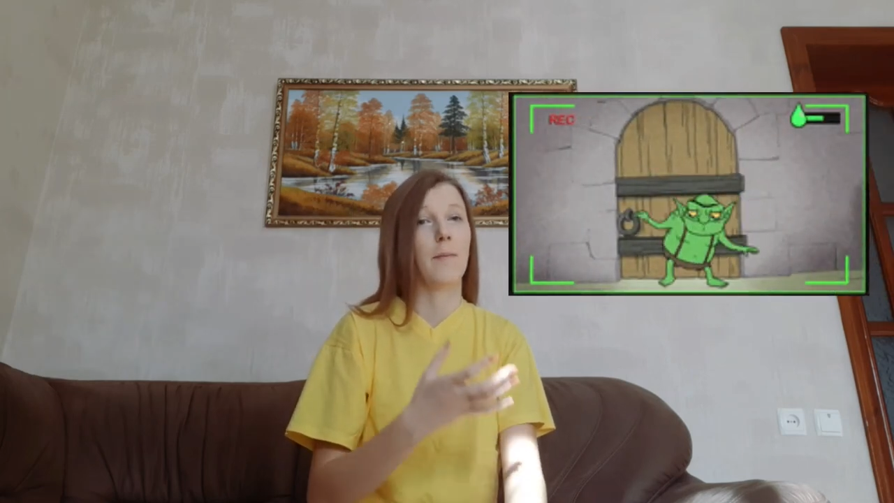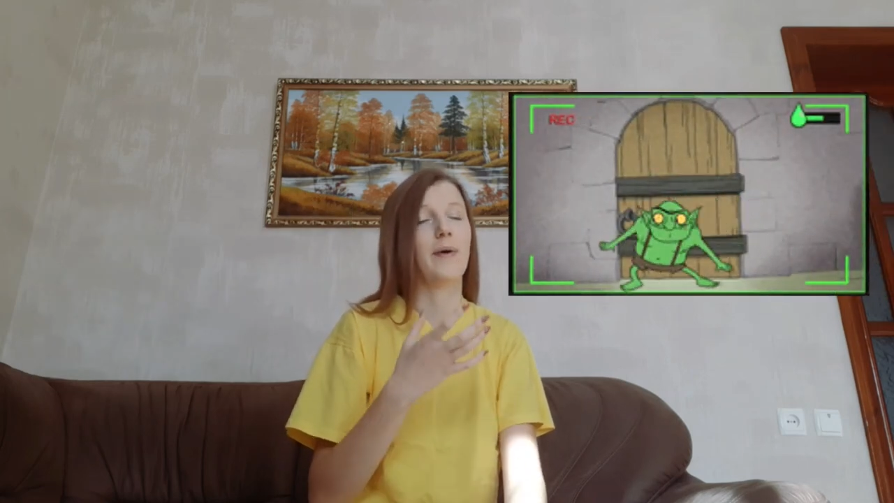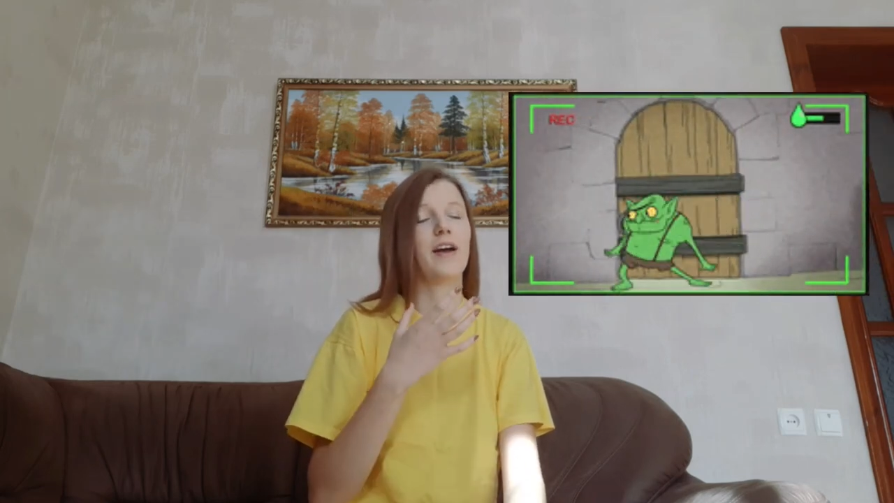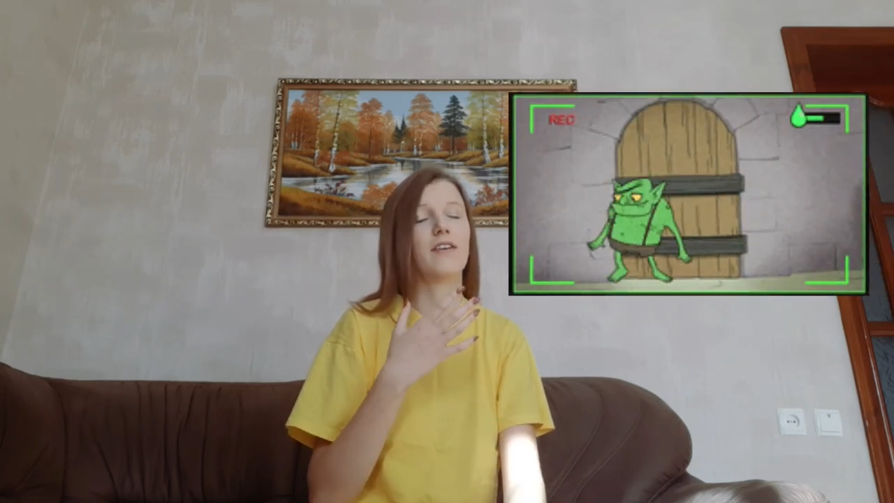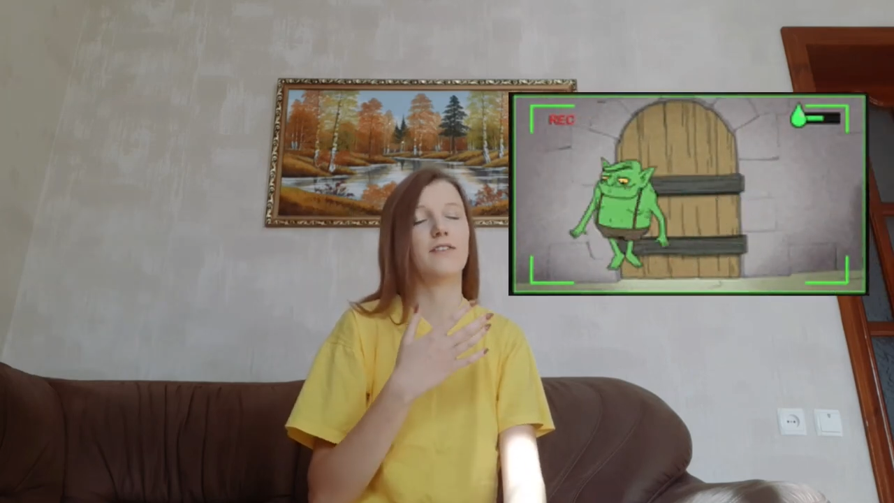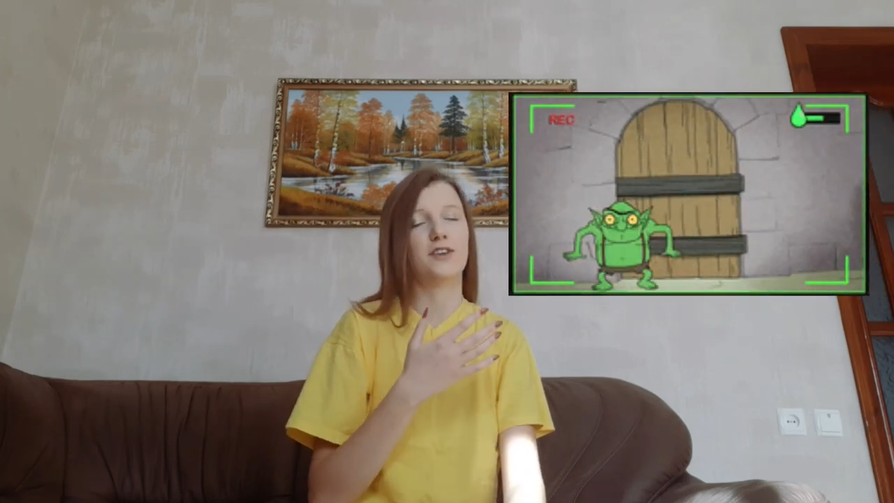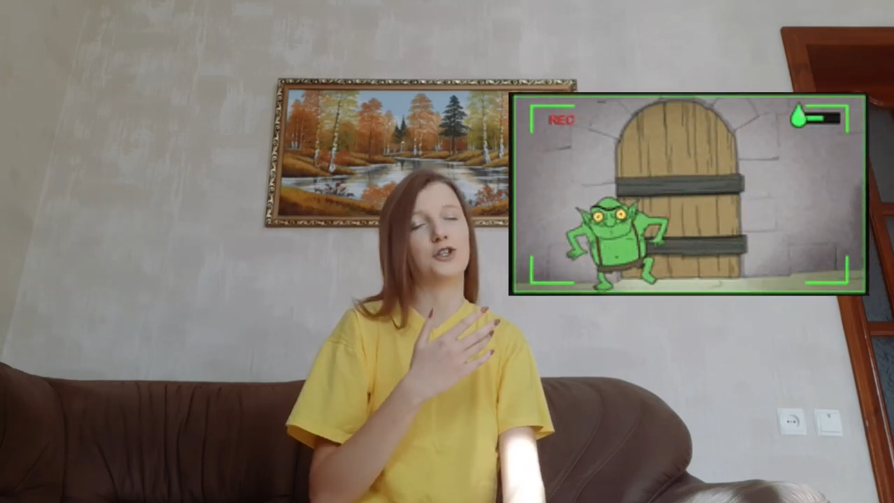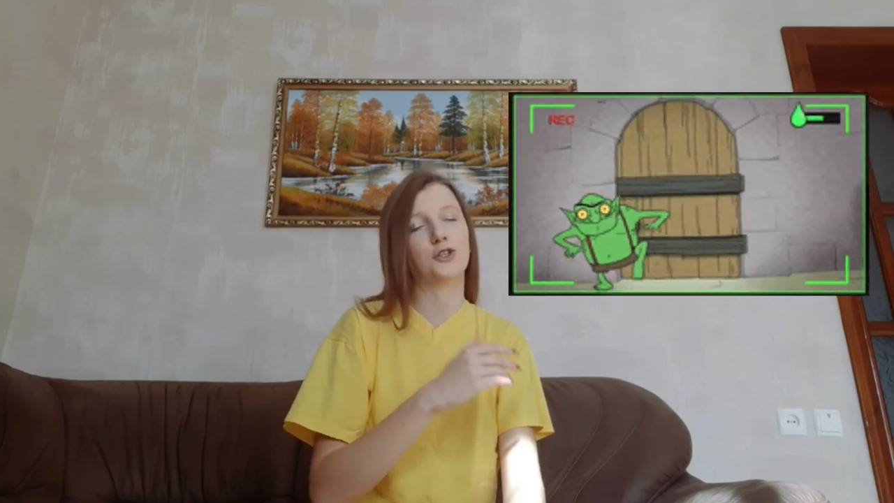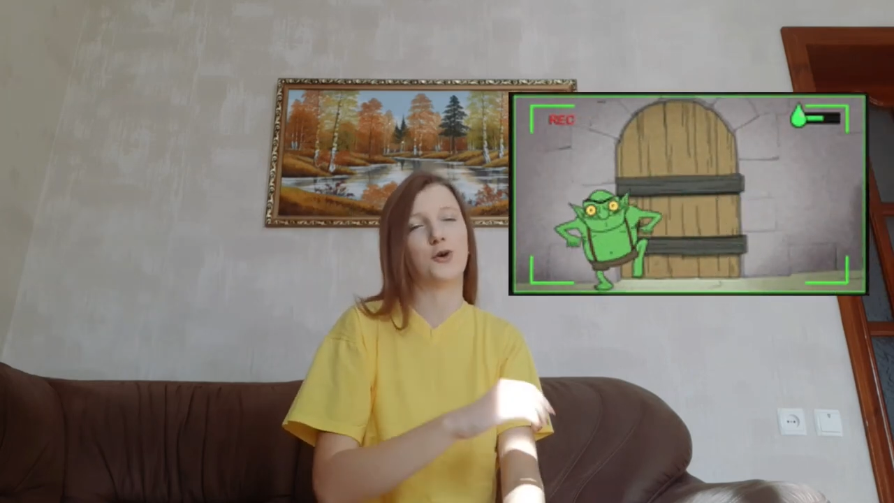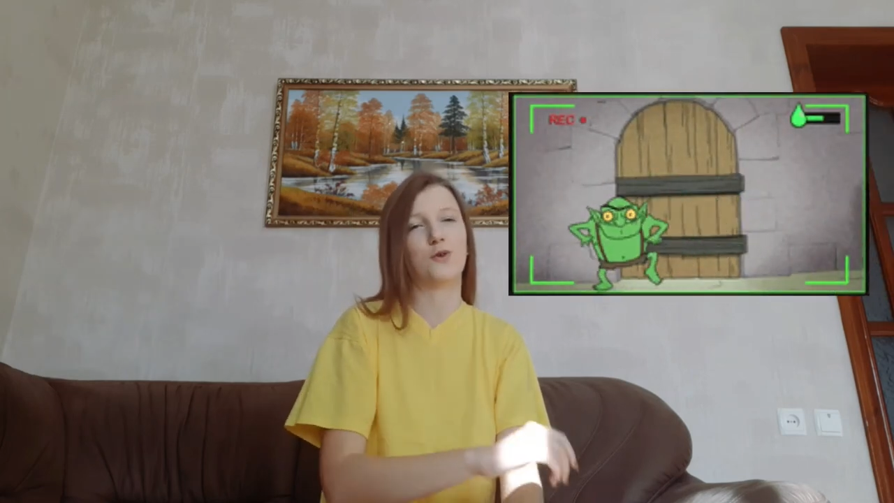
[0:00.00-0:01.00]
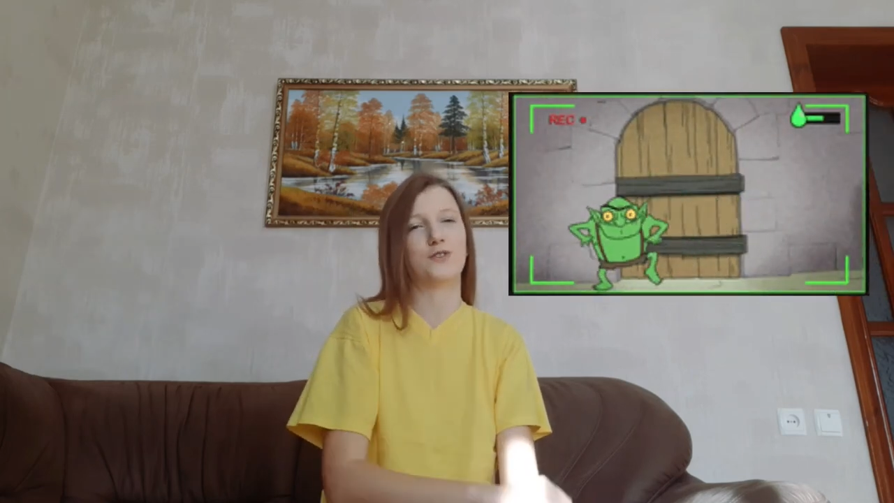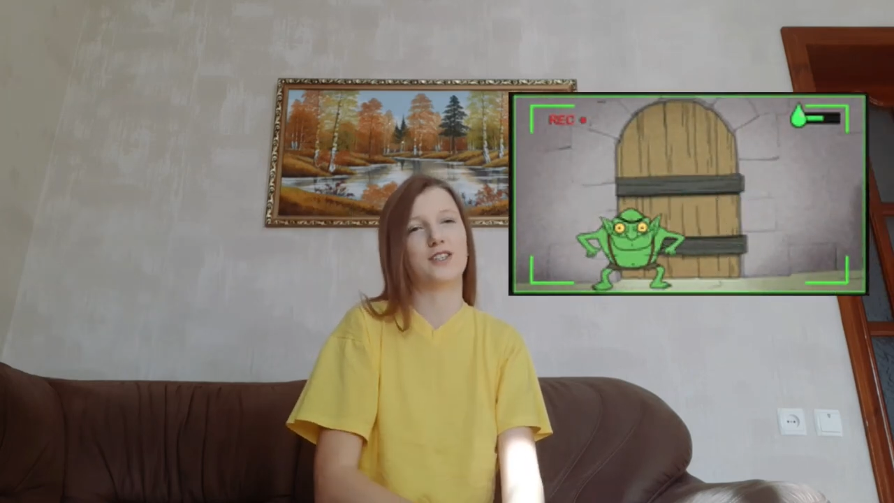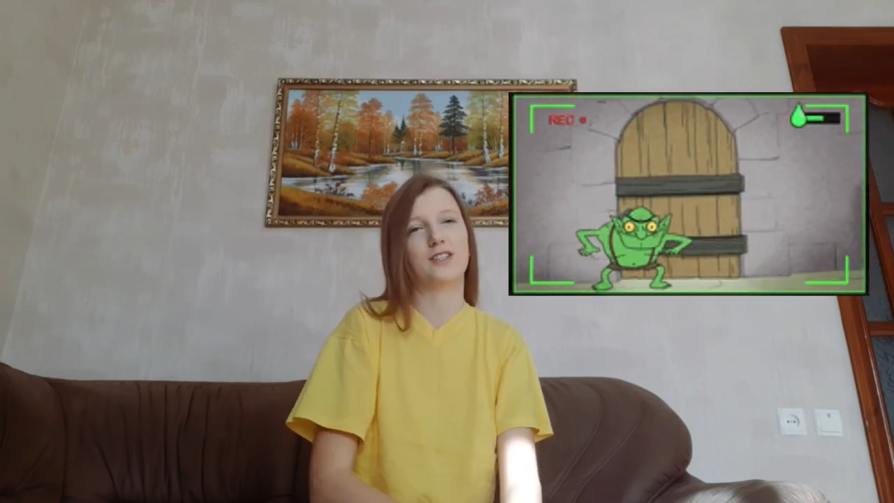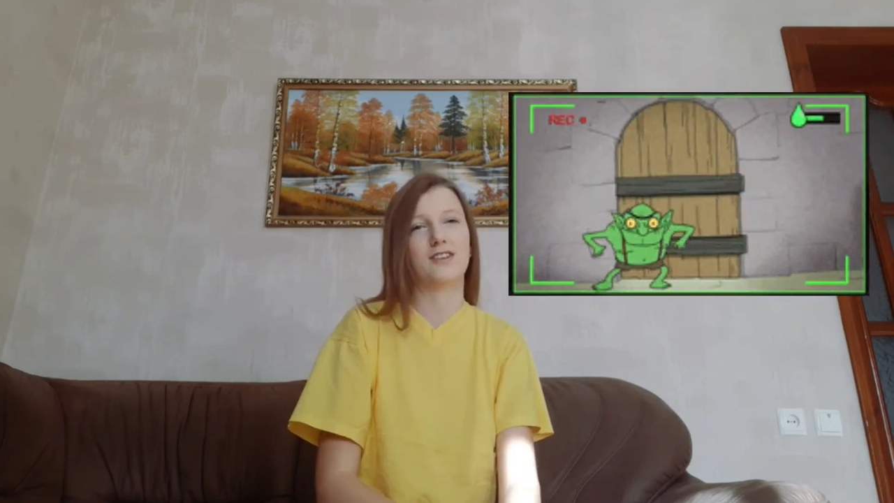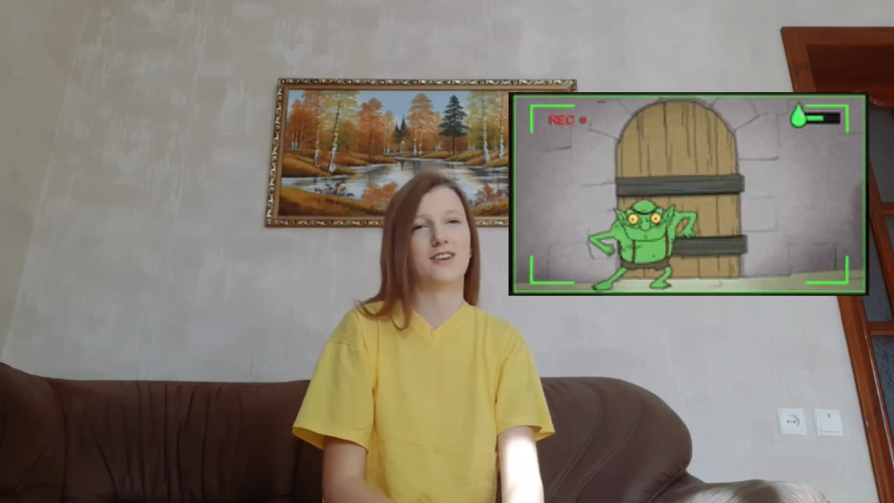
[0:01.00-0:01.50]
my vision of
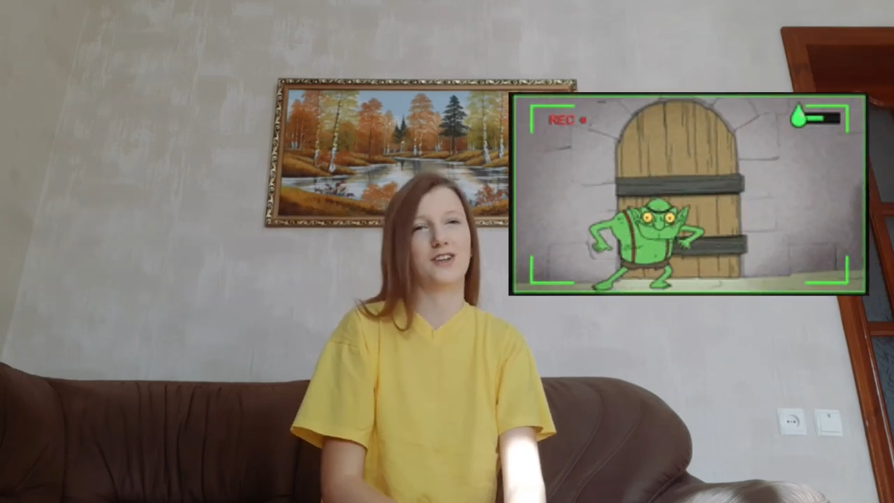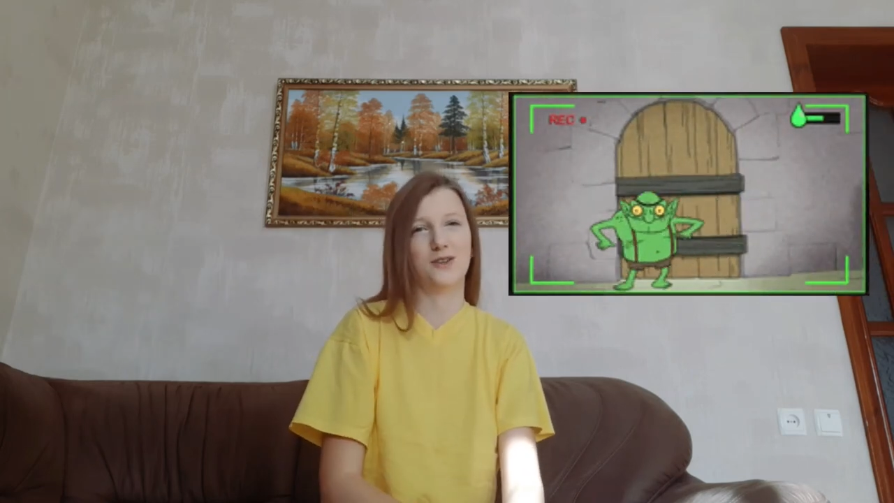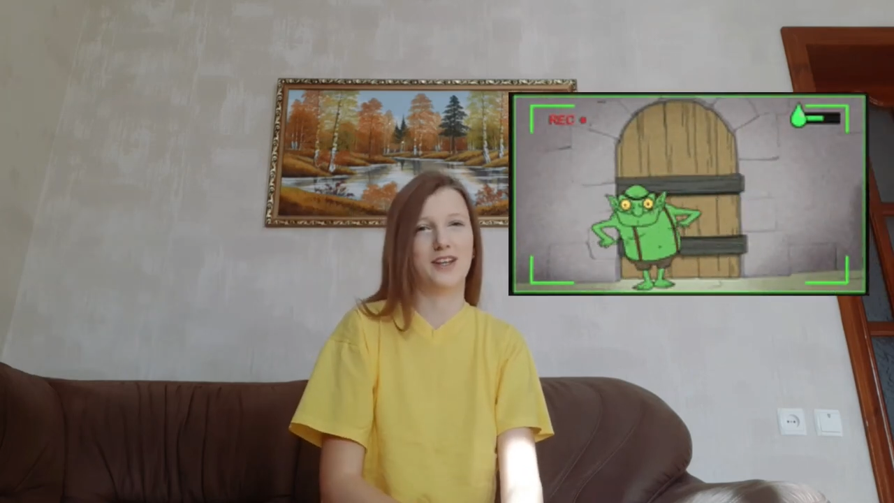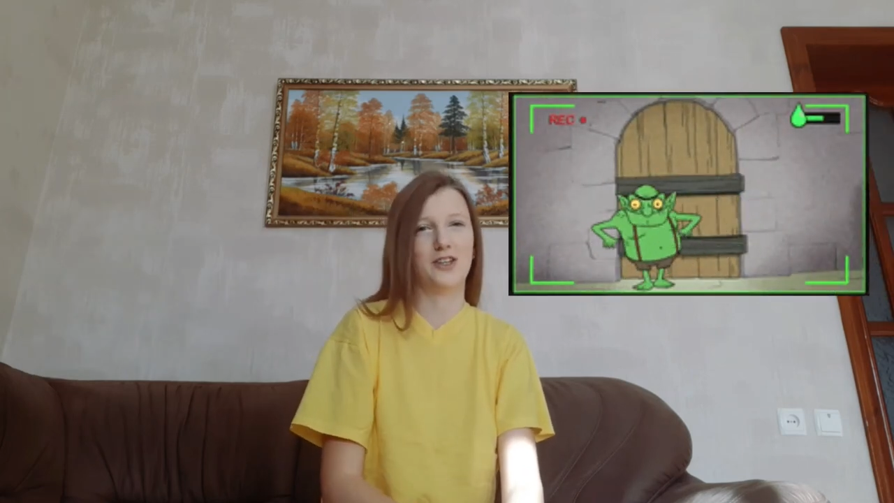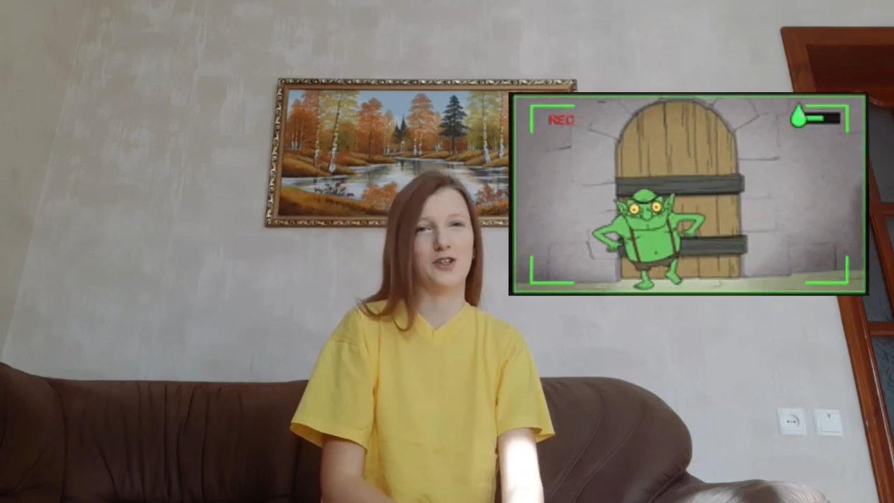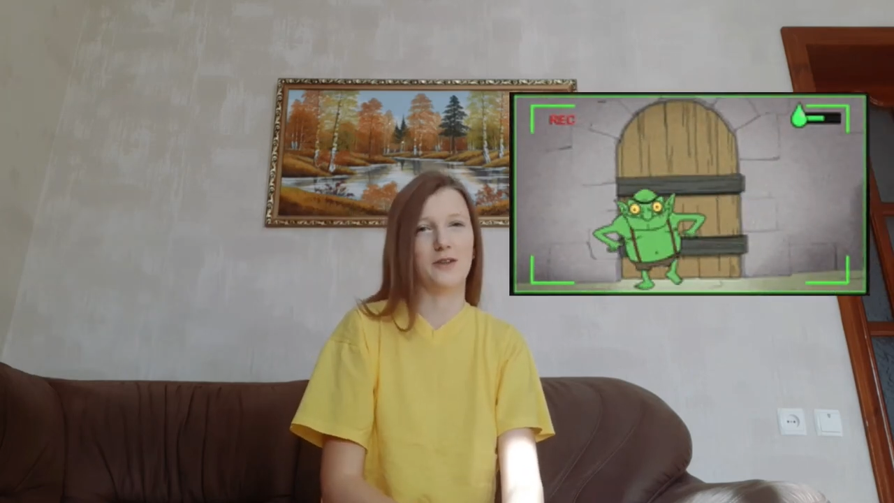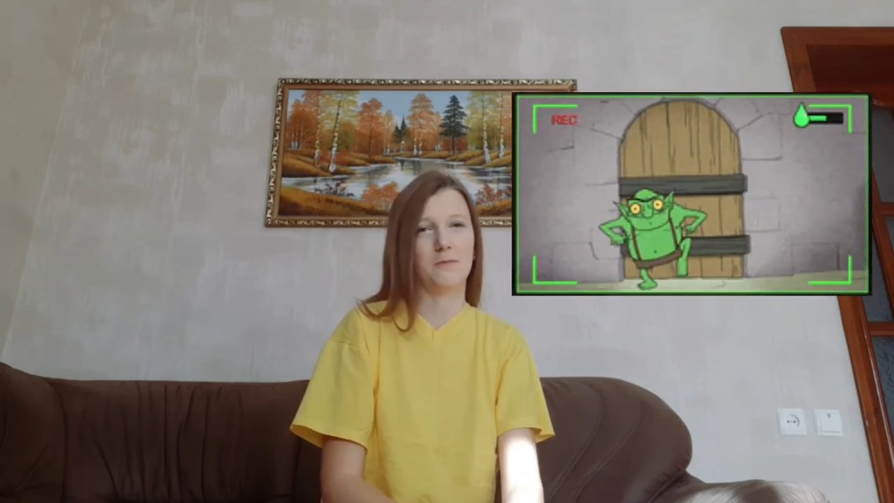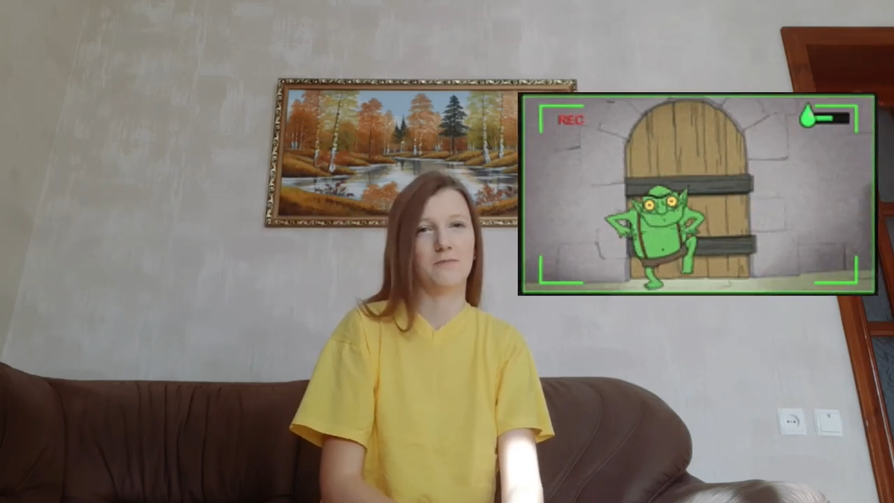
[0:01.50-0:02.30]
this regulation.